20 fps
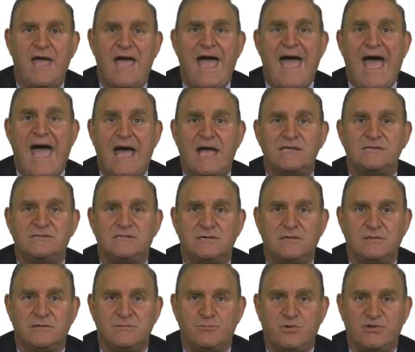as
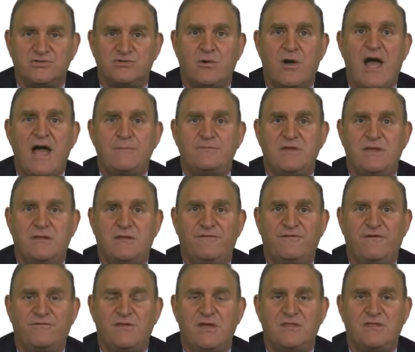prescribed in the
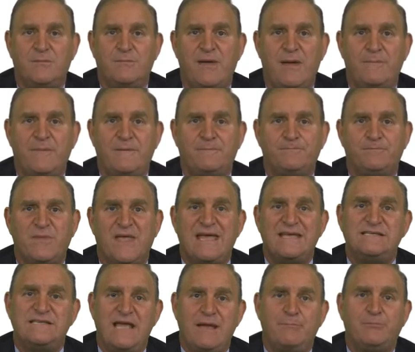15th Amendment,
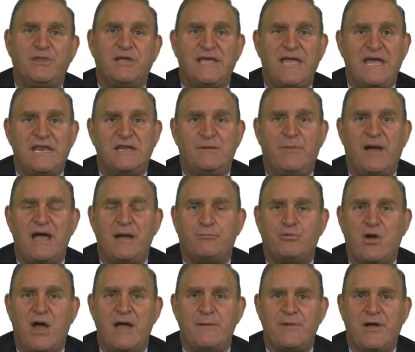is implicated by a
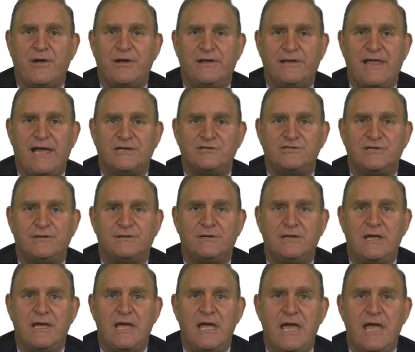primary election.
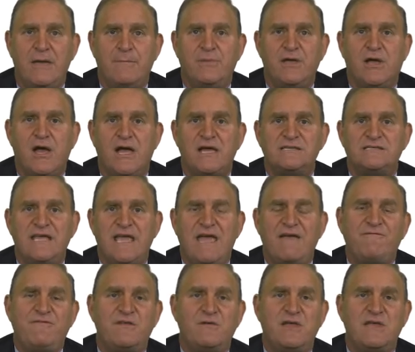Because
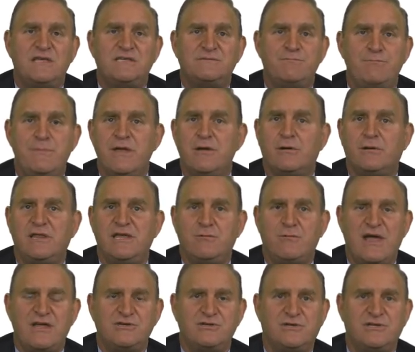if it is merely
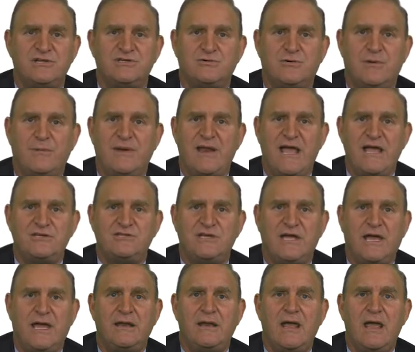racial
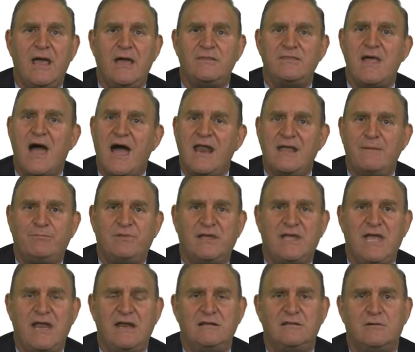discrimination, not
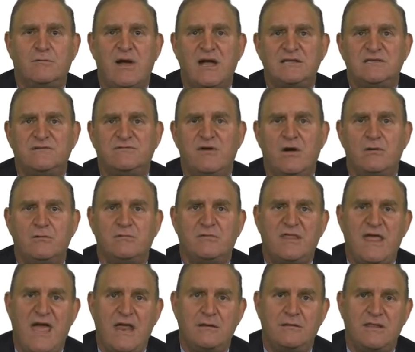implicating the right to vote,
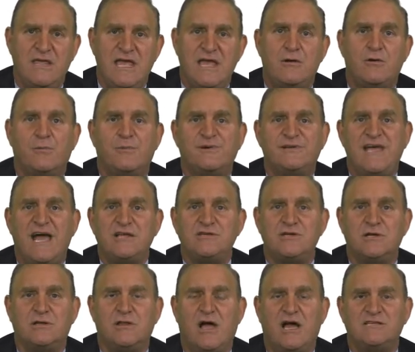then the Equal
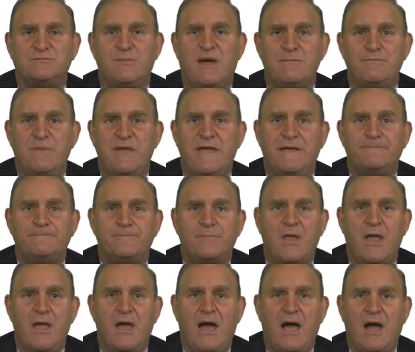Protection Clause might be
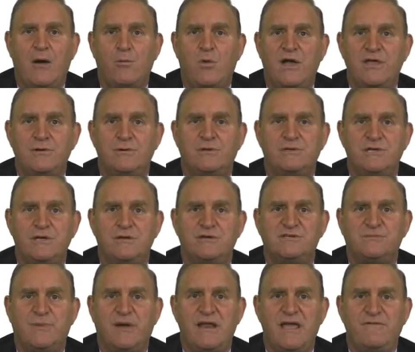uh, what you would
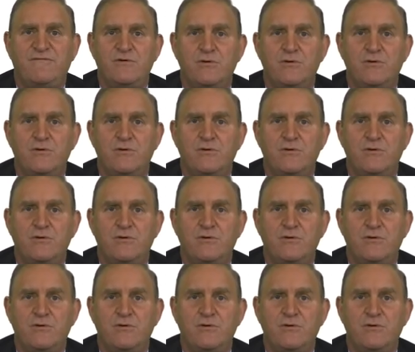use. But if